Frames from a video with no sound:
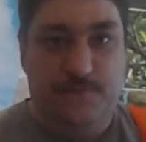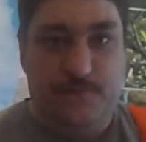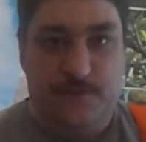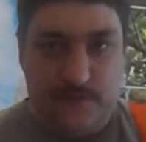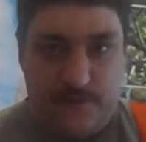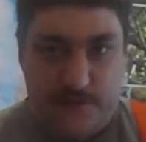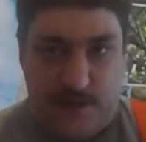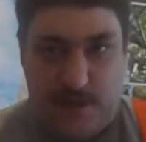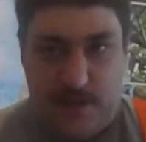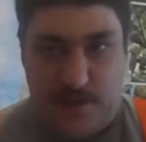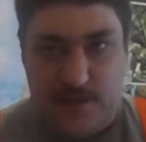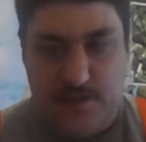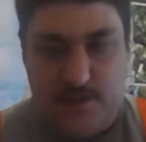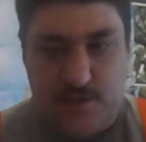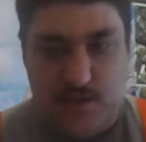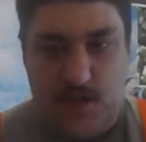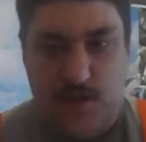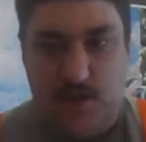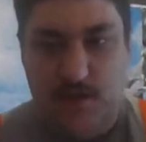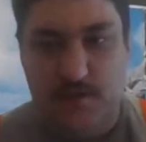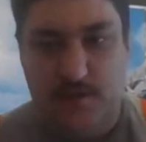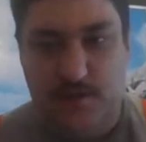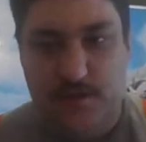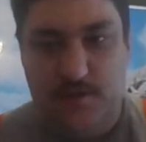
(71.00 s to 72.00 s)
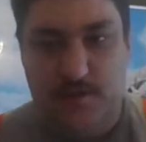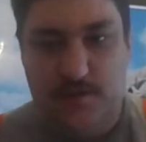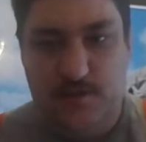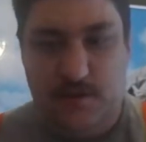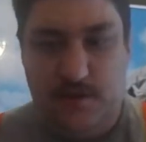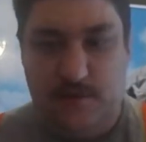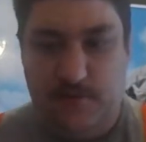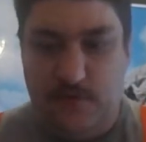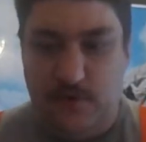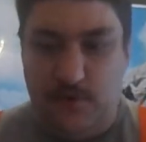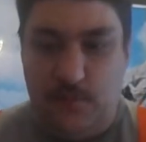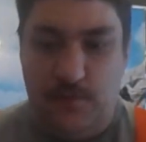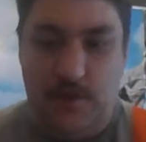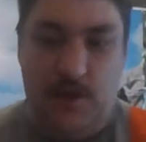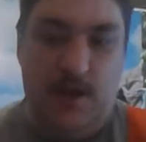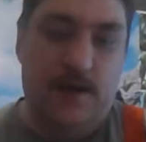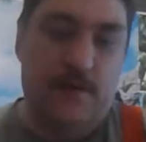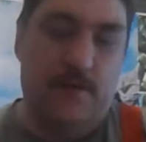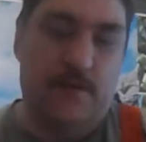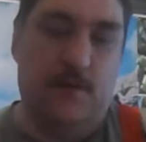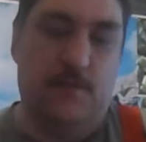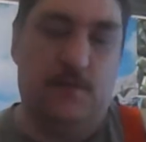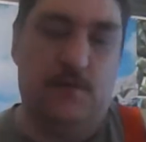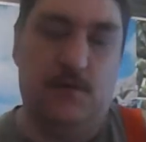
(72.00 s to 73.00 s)
they're childish if you play
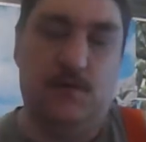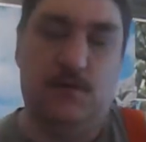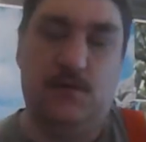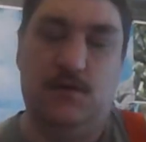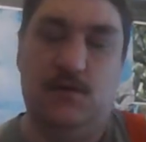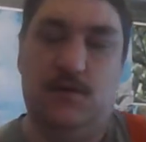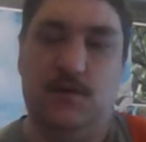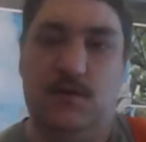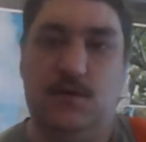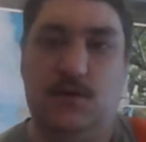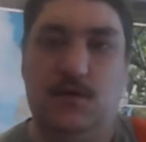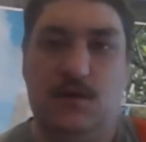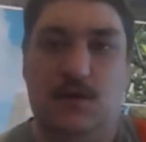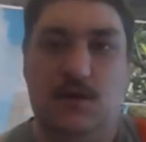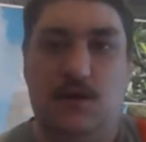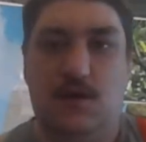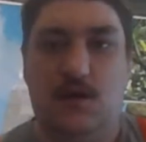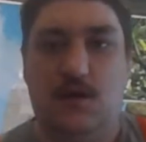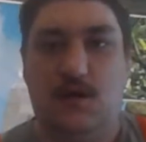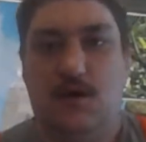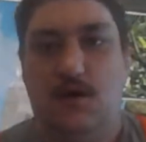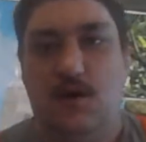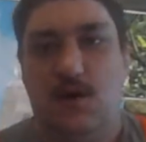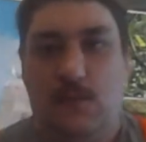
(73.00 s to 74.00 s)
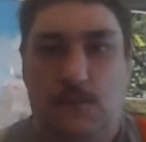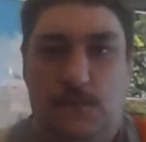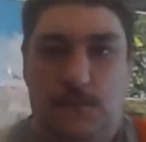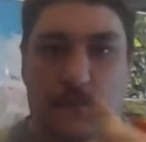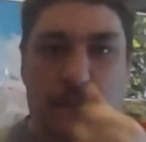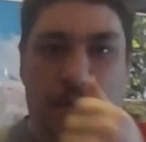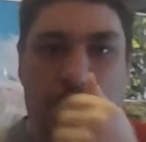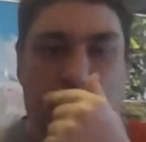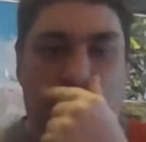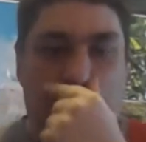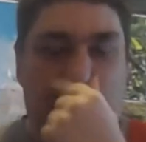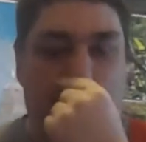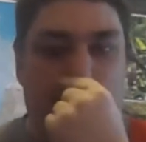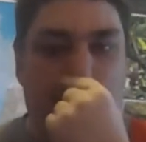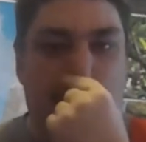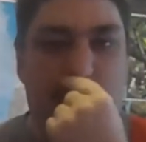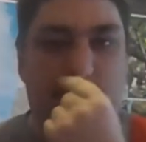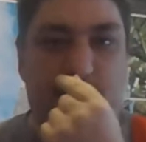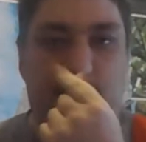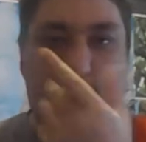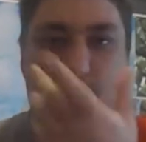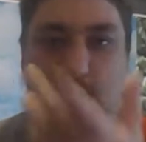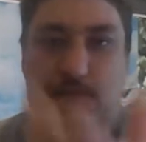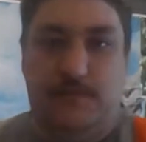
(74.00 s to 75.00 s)
them. But at the
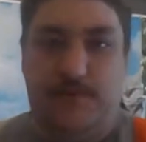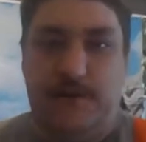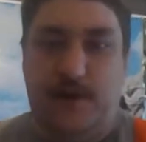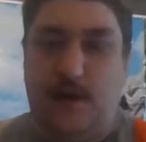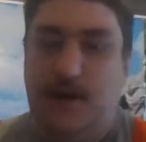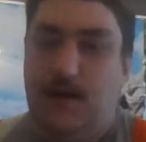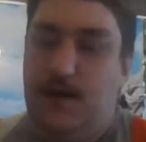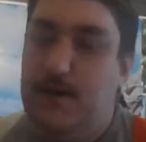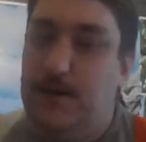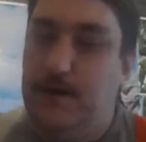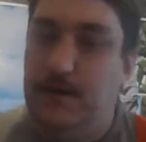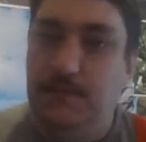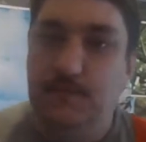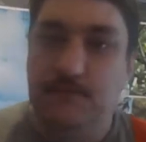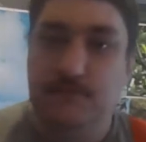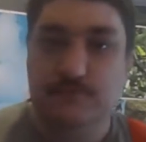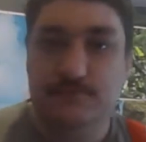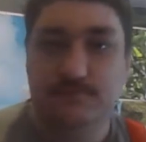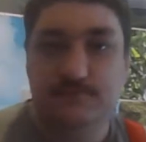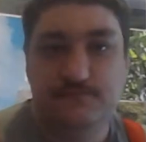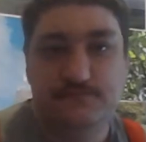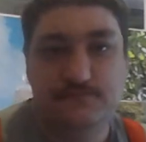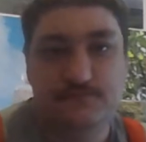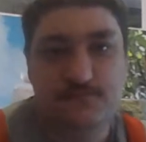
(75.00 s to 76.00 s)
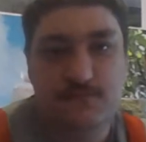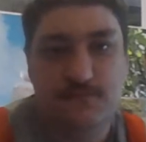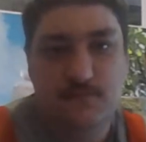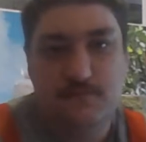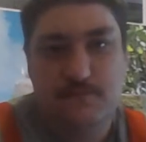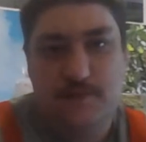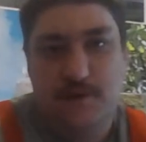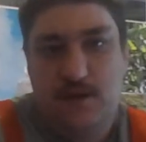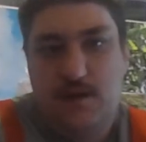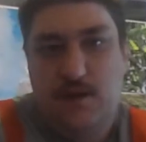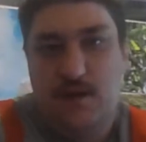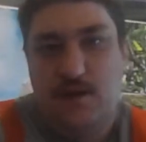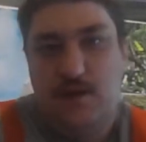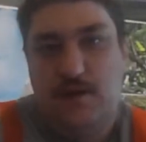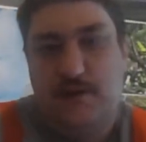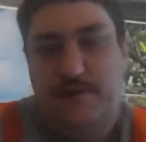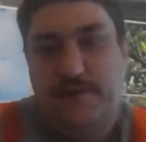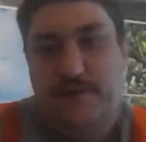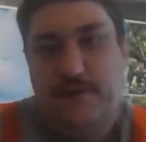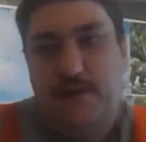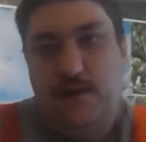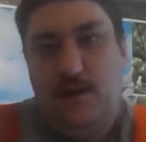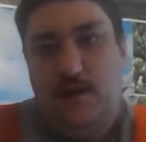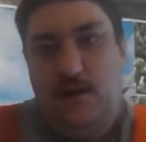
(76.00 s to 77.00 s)
same time, because
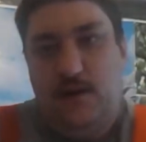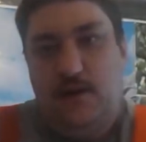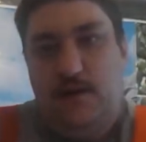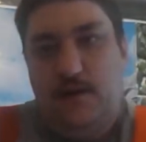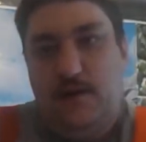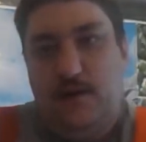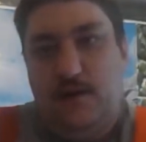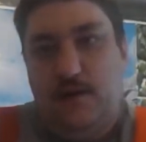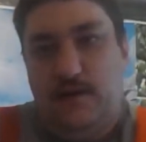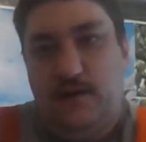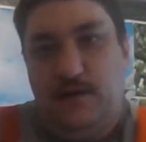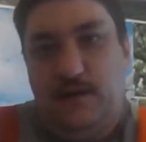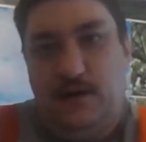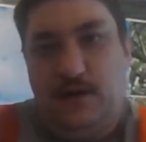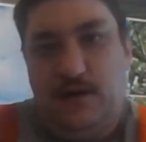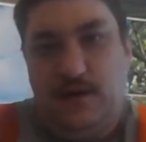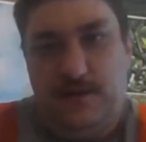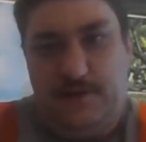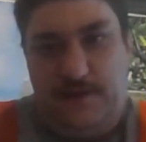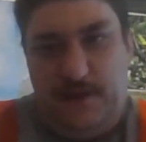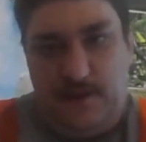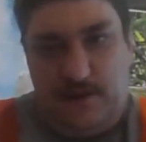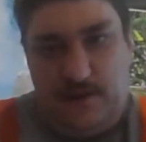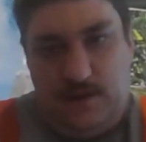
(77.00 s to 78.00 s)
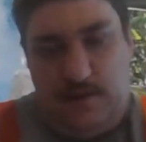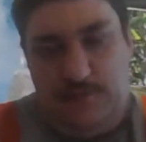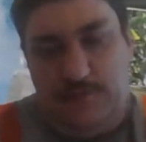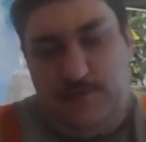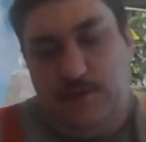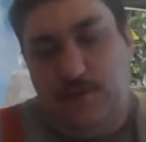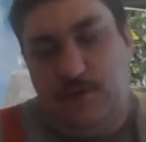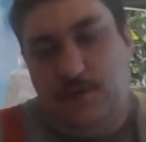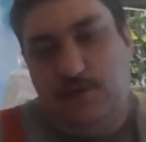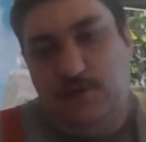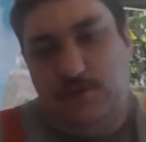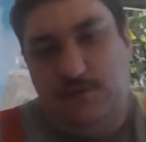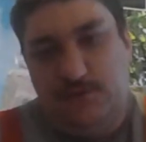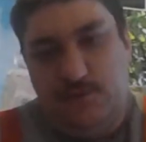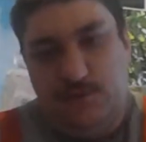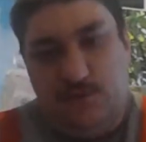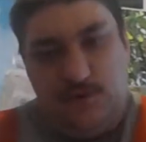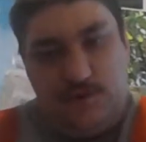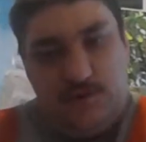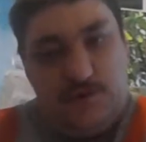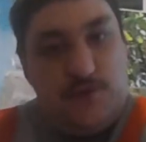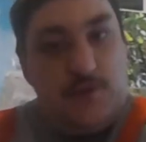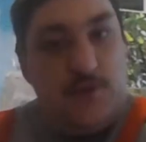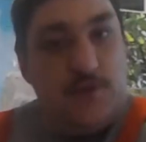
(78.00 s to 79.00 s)
he thinks I'm too old to
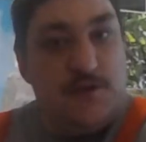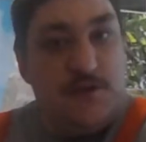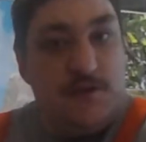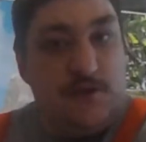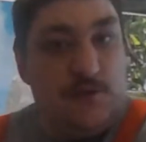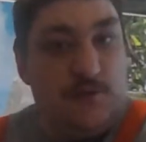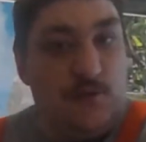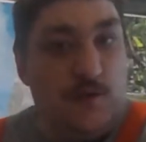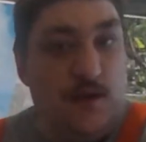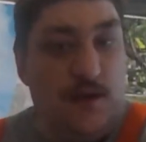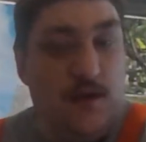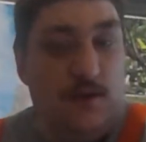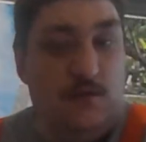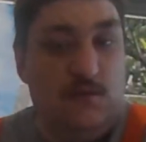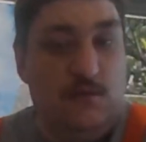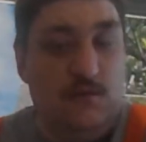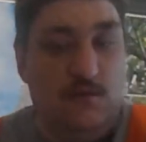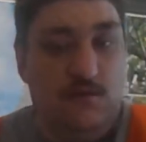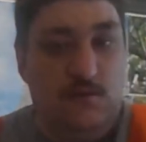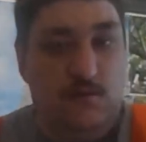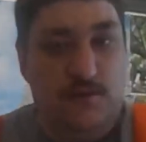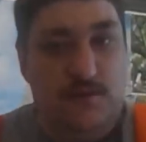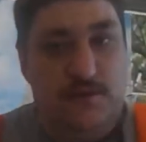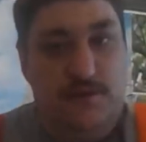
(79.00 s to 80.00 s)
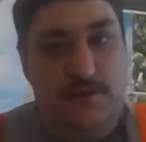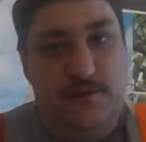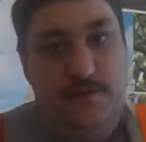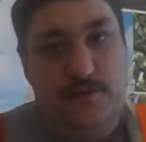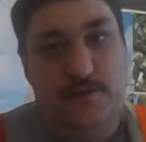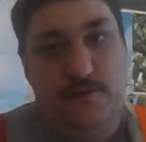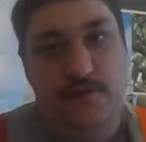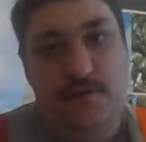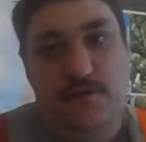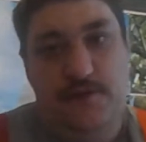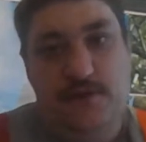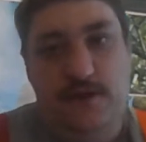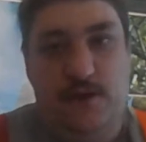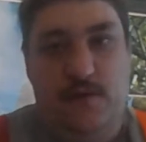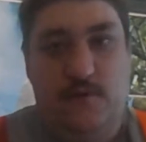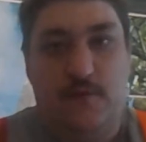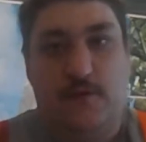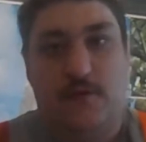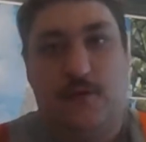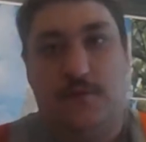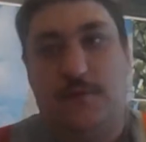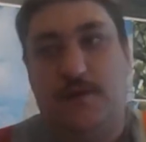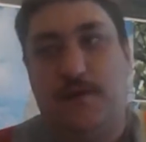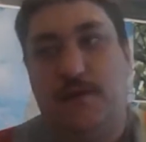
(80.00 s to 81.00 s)
watch Twitch as well, which is another thing I was
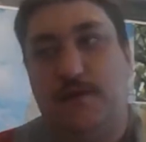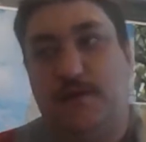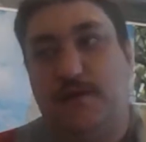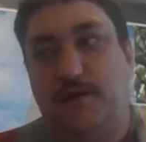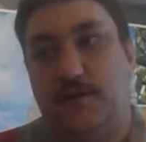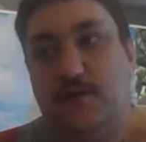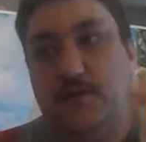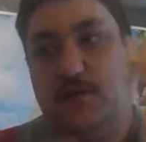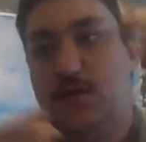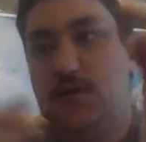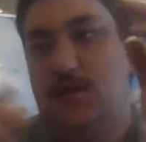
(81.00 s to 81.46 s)
going to mention,